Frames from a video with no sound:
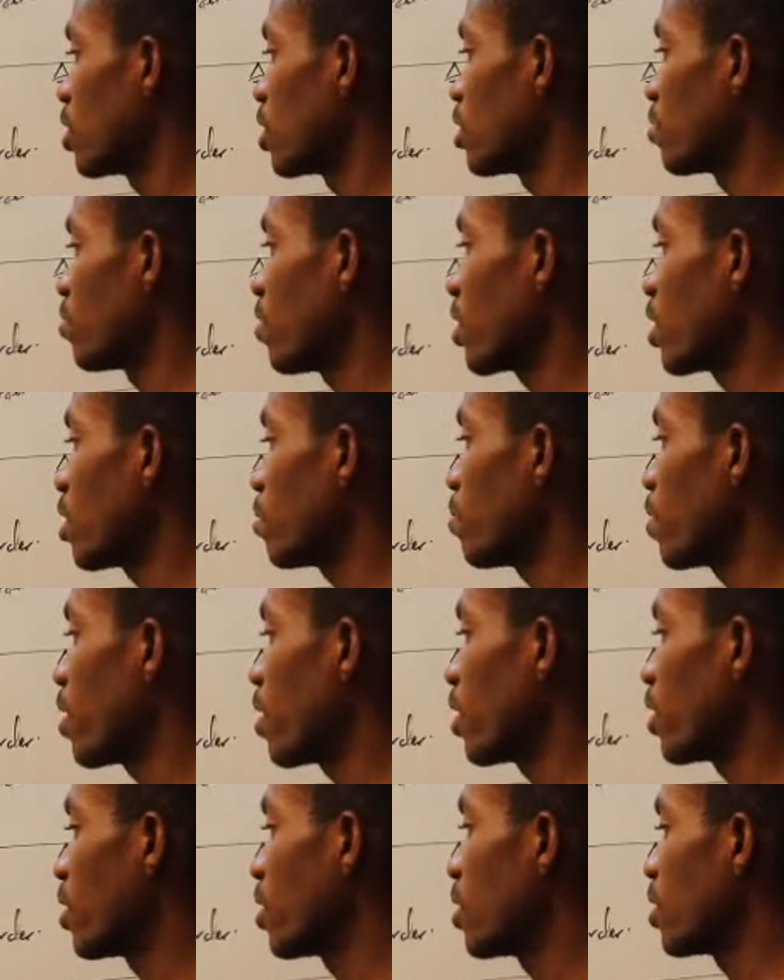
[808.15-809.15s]
divided
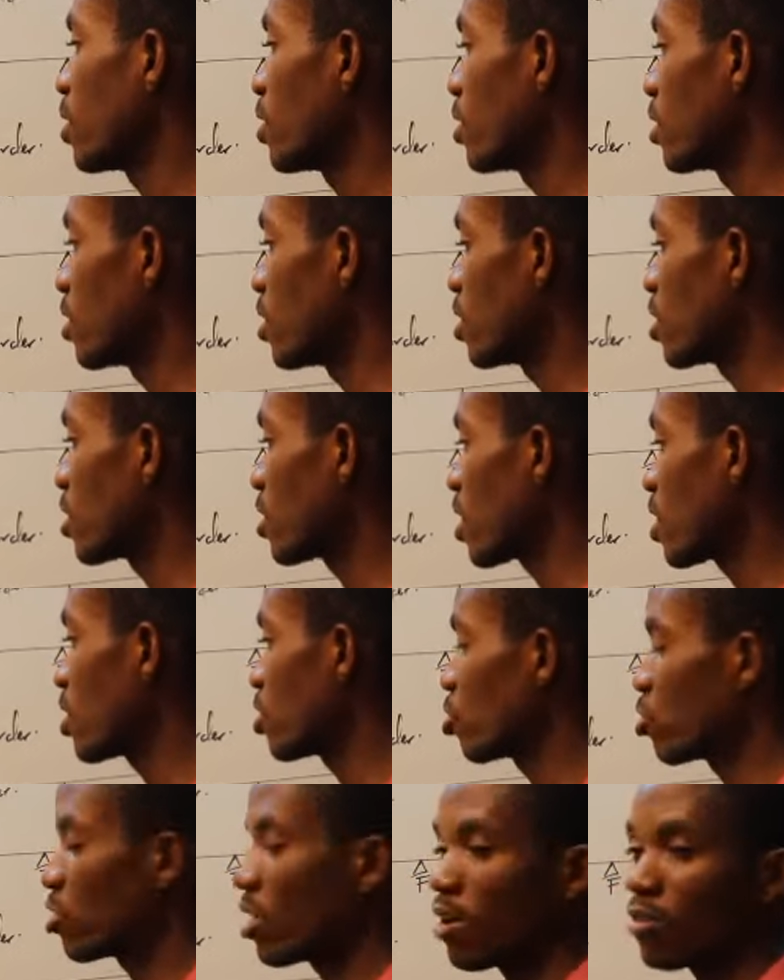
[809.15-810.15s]
by
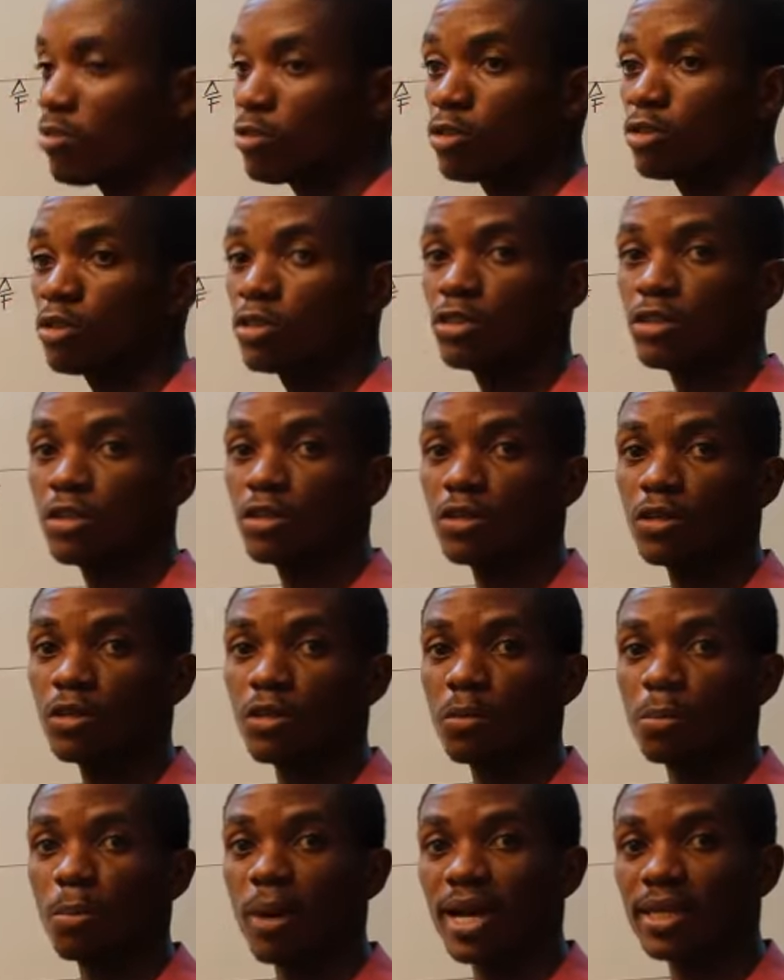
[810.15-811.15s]
distance traveled
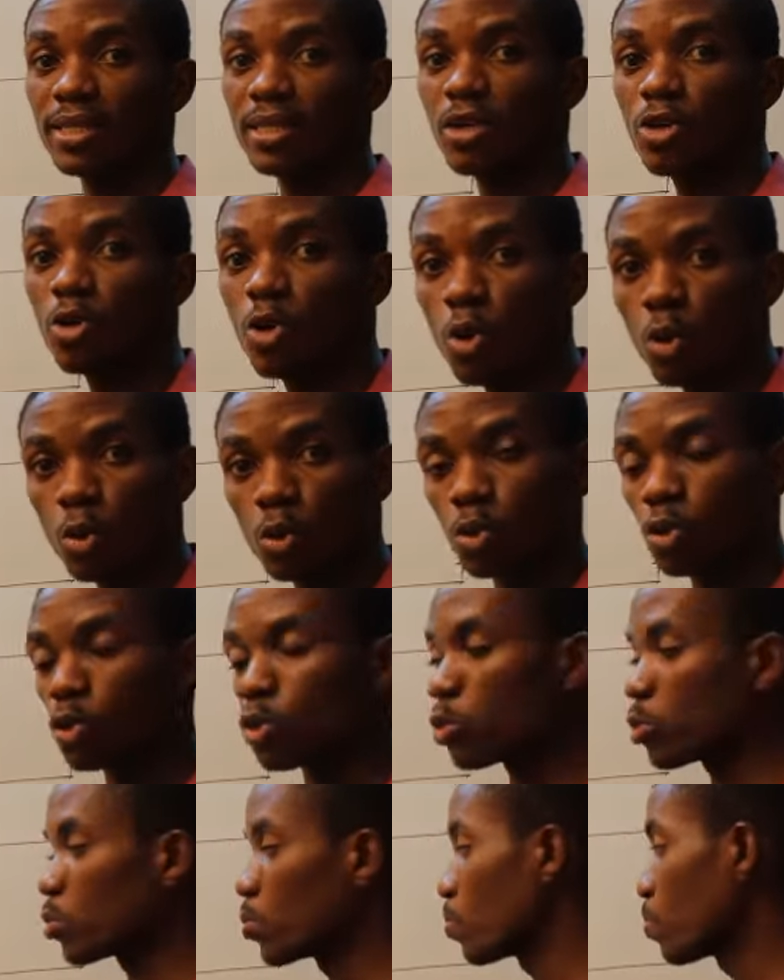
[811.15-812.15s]
by the
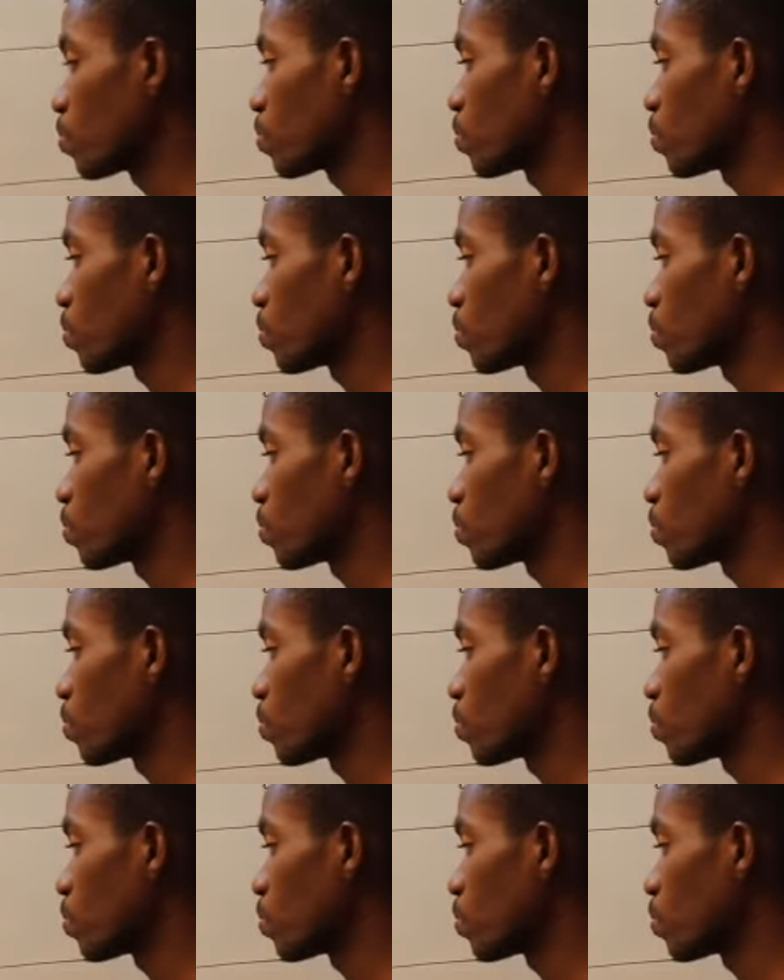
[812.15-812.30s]
load.